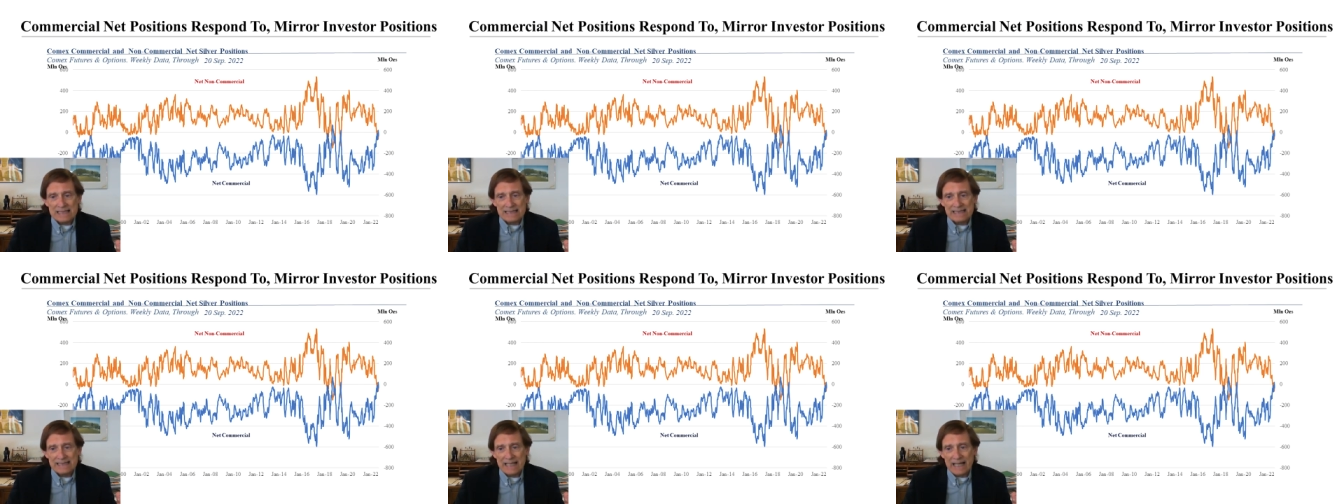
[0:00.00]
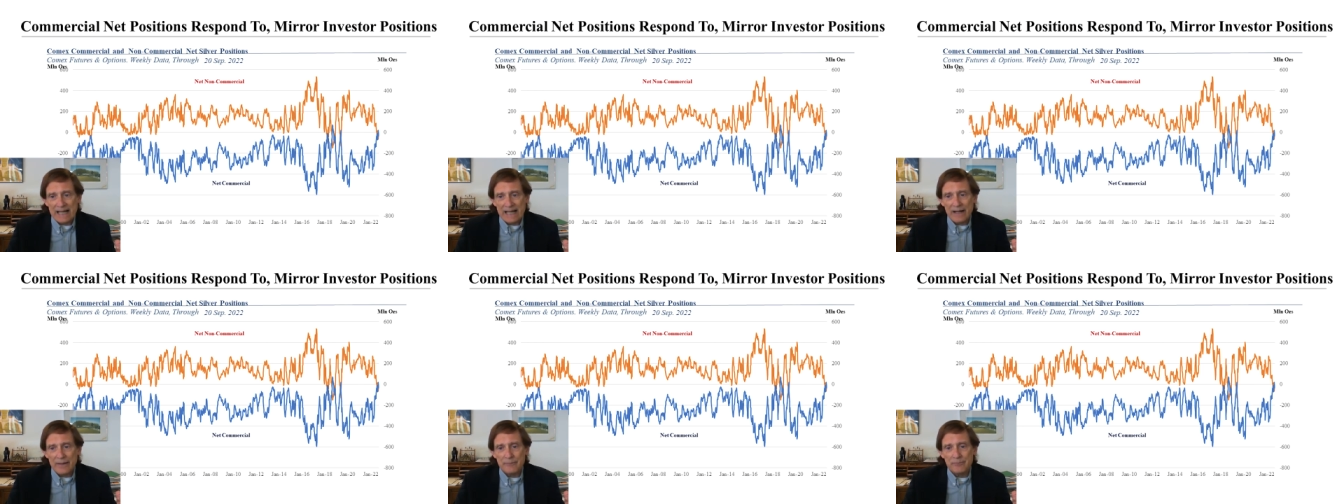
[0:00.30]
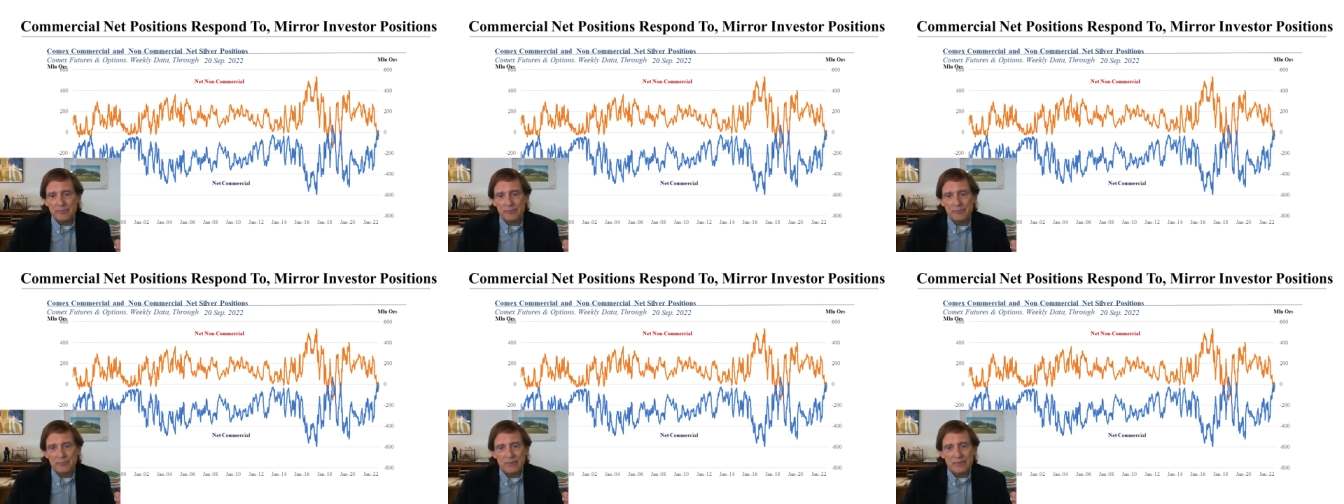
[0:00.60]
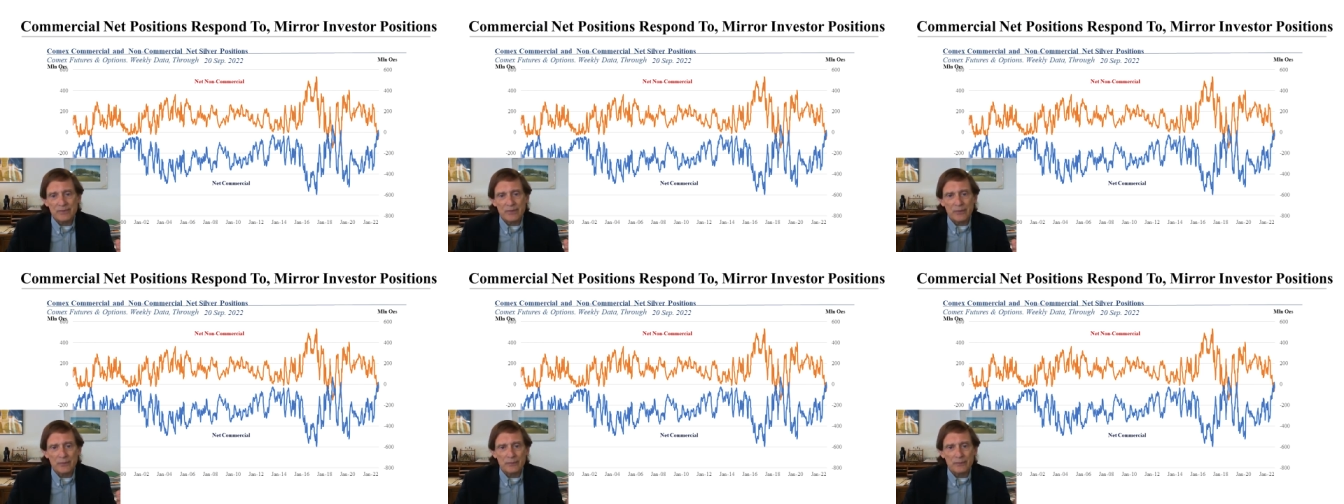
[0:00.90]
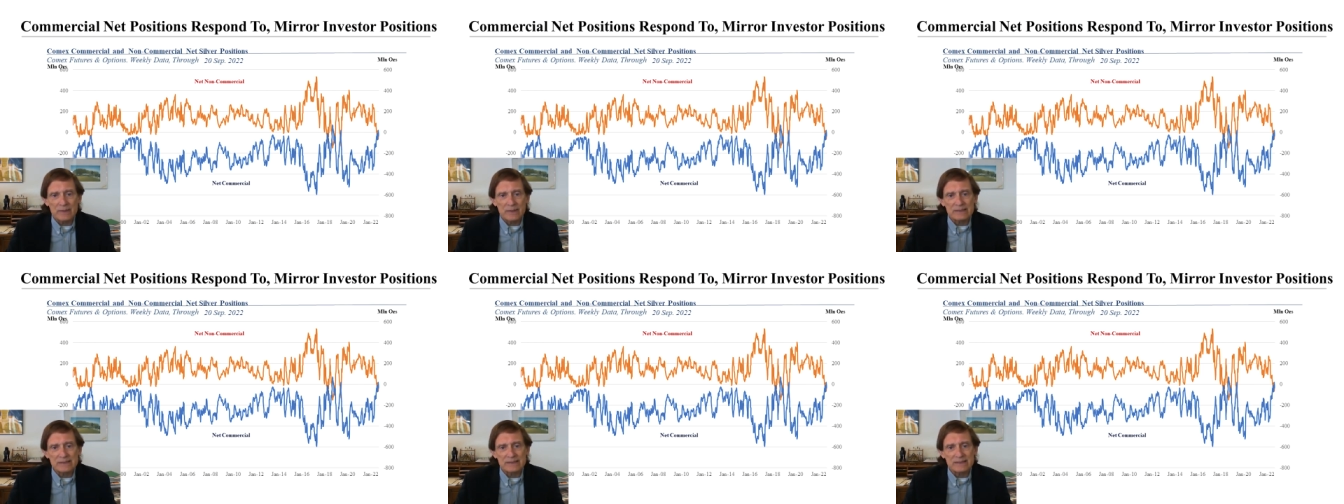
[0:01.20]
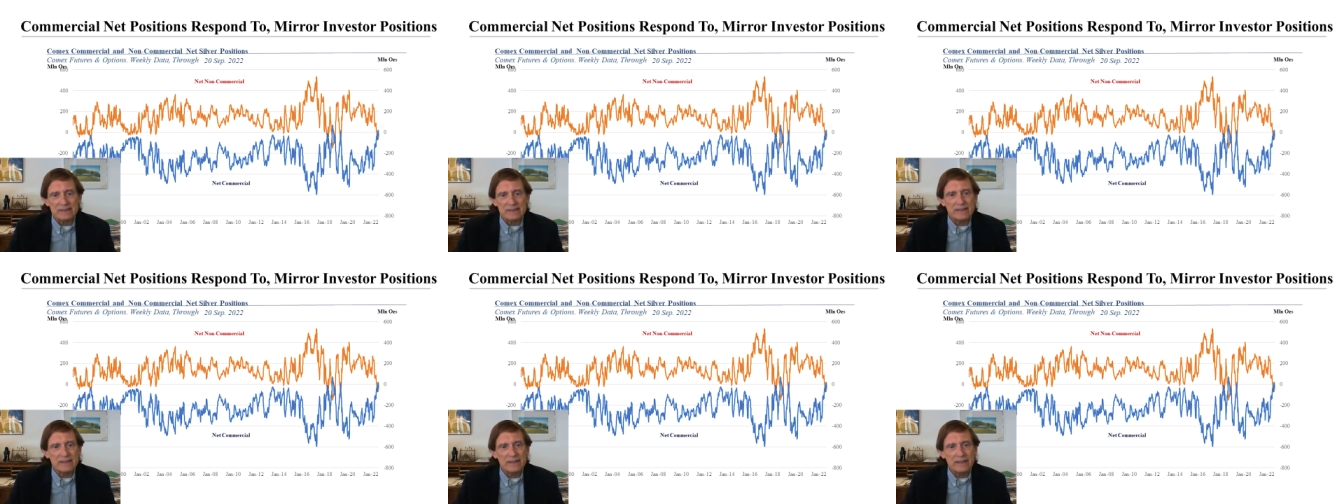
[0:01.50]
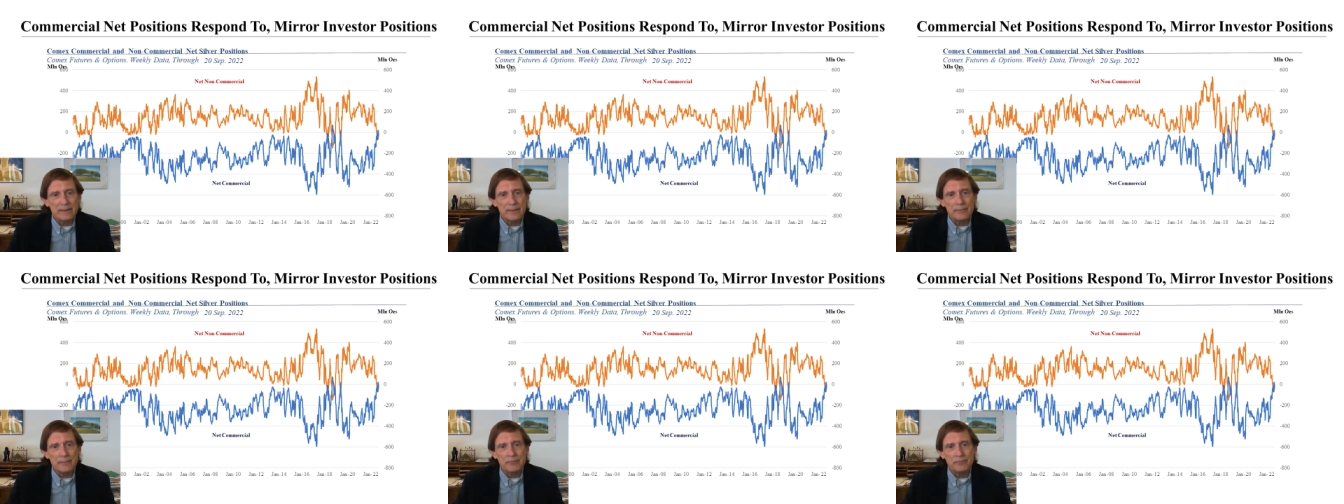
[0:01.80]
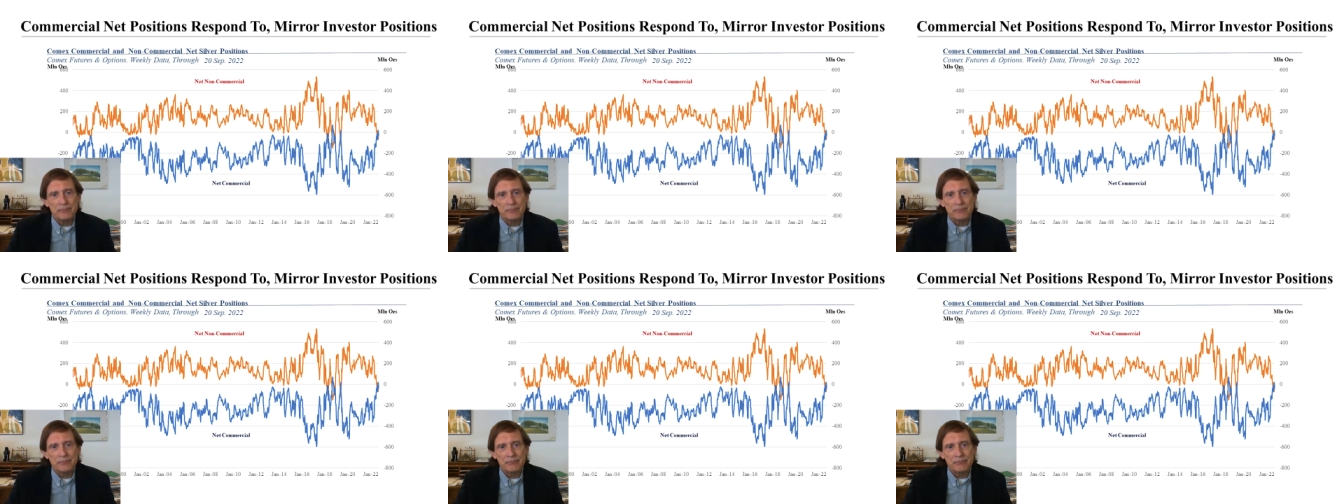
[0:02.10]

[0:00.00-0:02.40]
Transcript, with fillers: Yeah, don't listen to him.